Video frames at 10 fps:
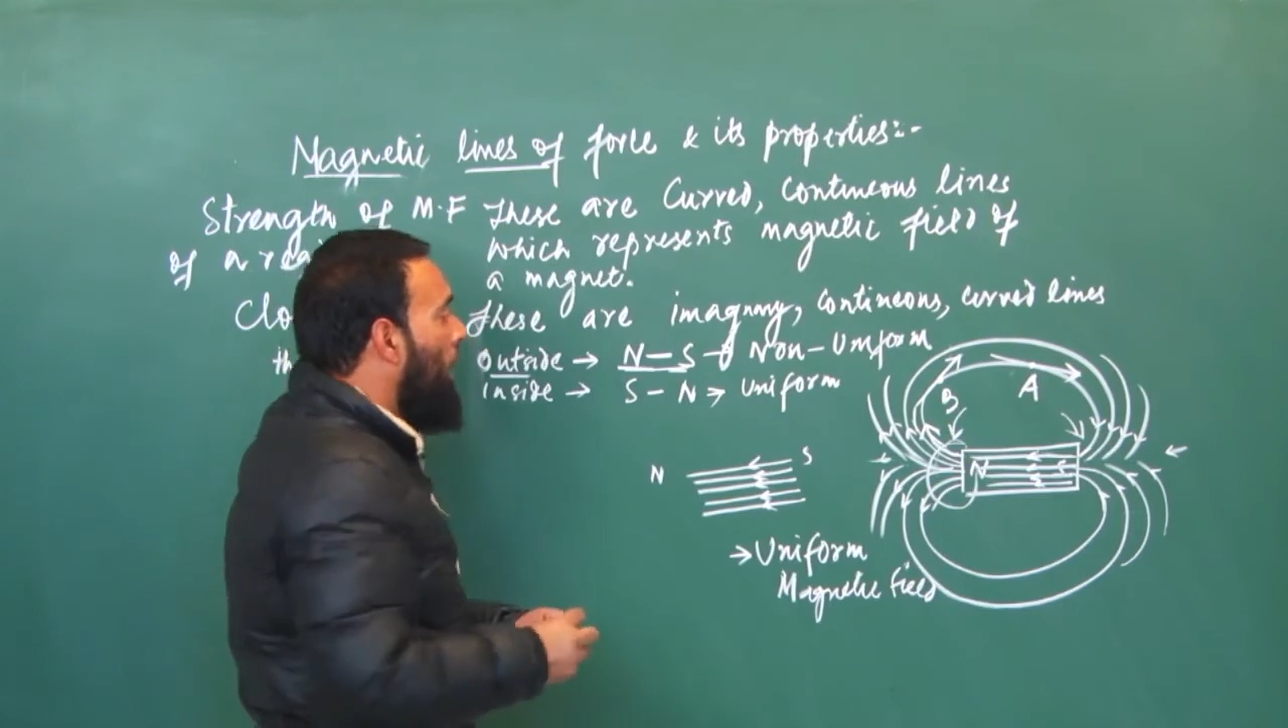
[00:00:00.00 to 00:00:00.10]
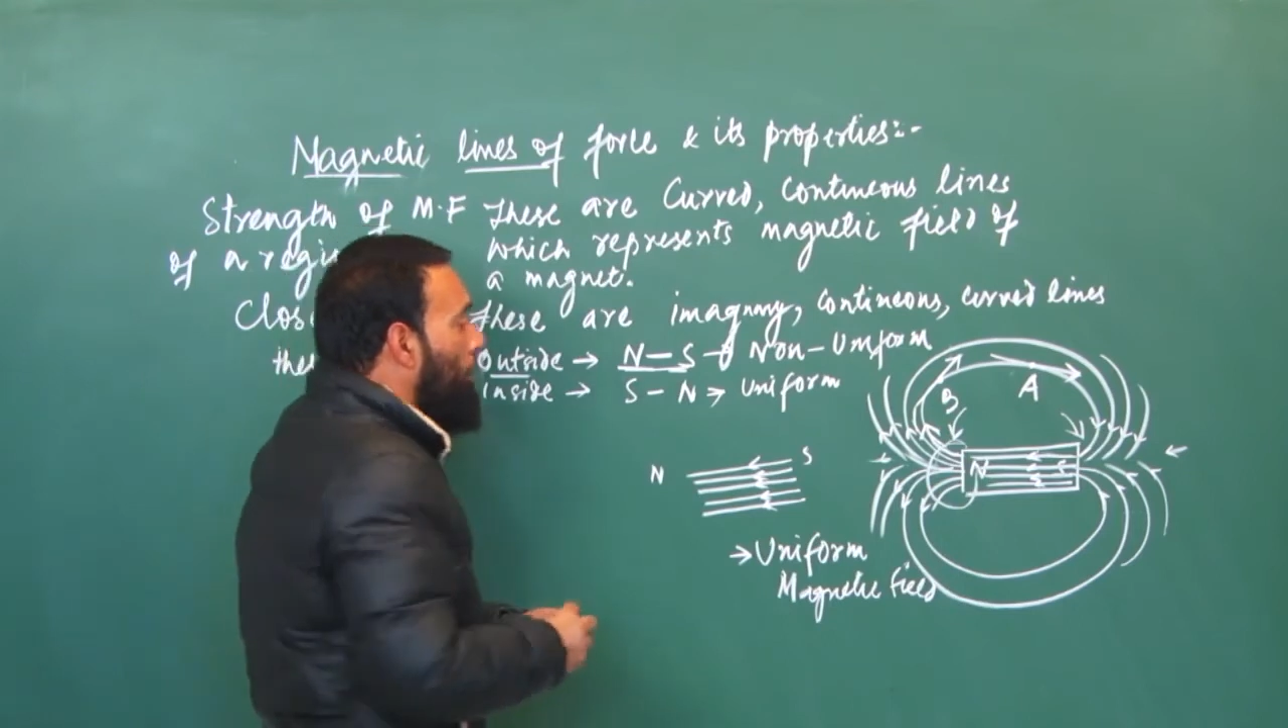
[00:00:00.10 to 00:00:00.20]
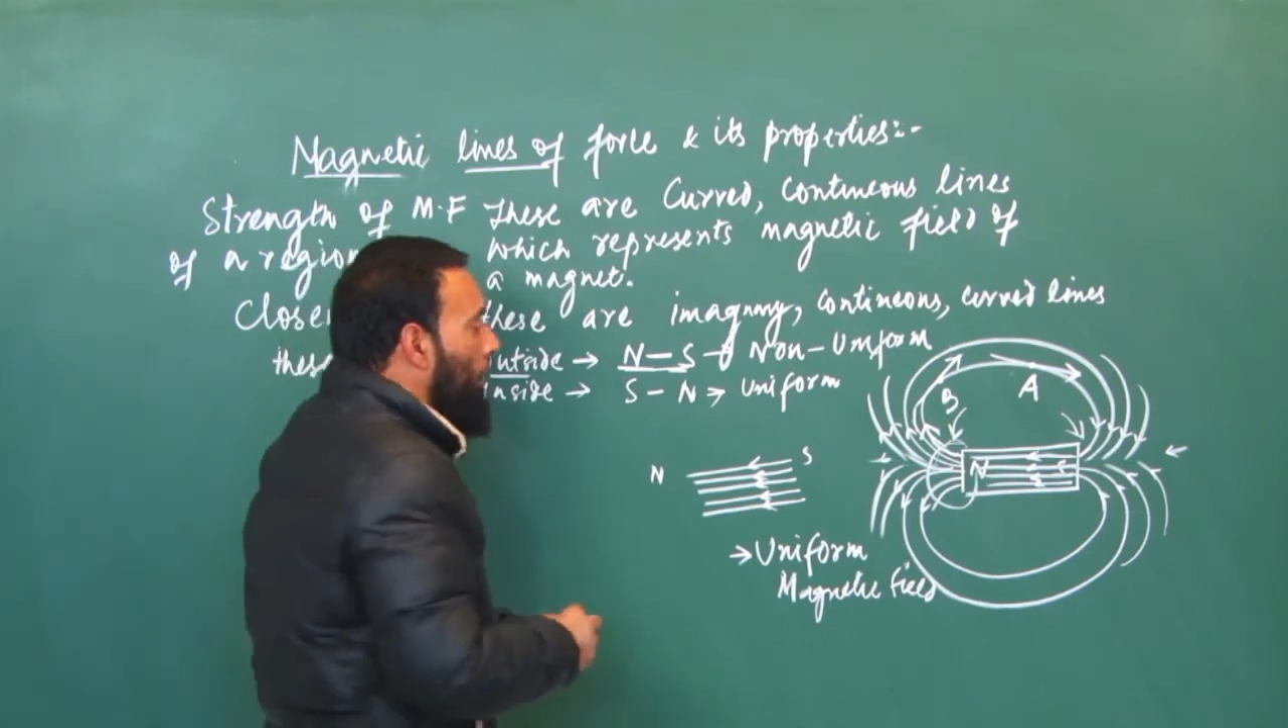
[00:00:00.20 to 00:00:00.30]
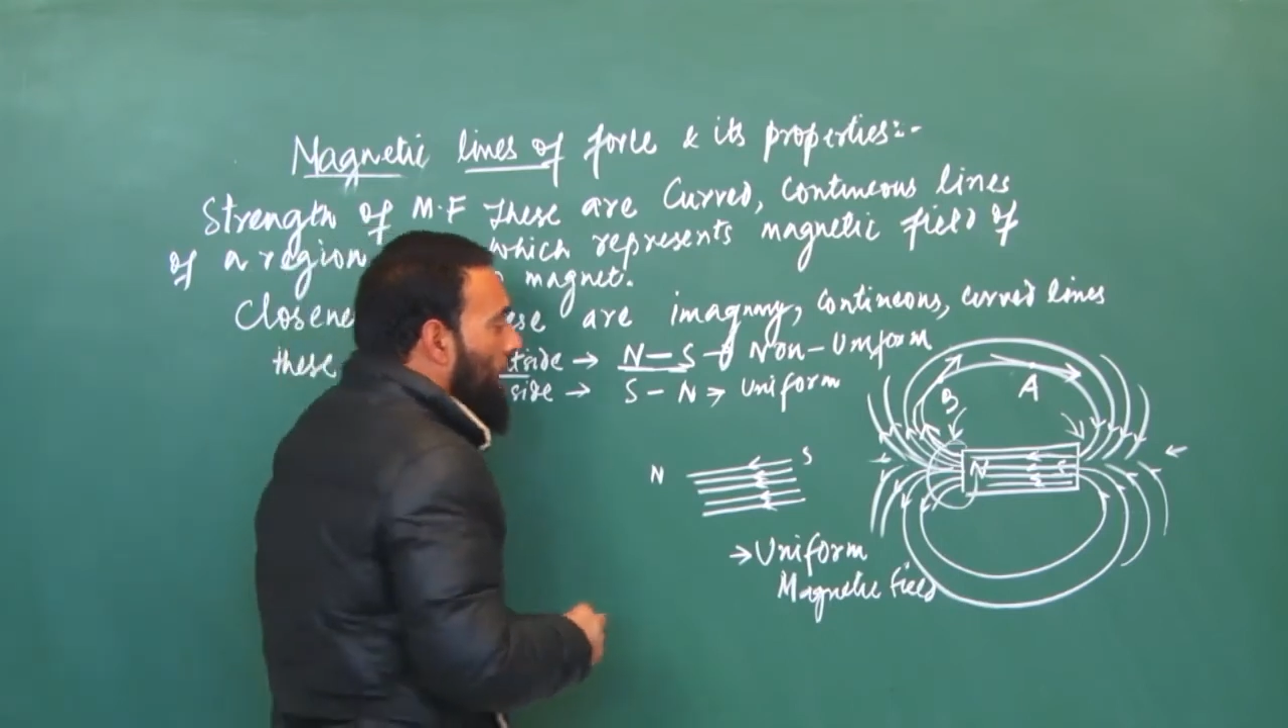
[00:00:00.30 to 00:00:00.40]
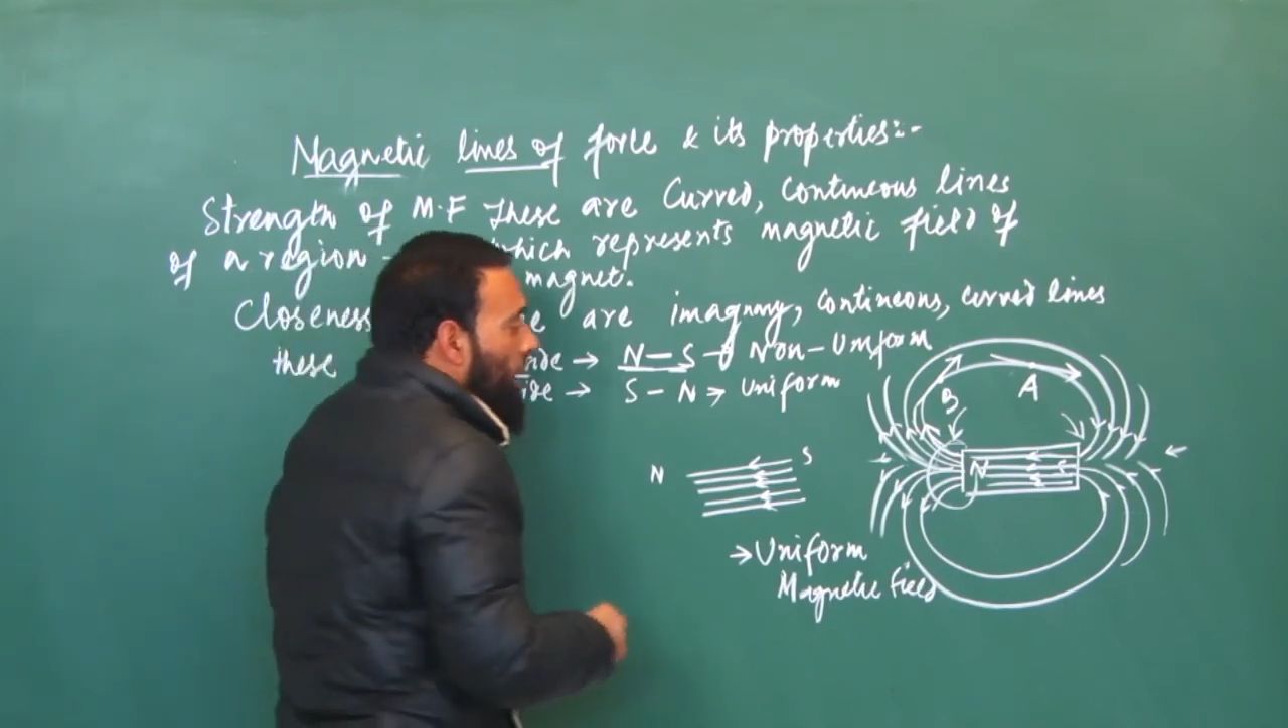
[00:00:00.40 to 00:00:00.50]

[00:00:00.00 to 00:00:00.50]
But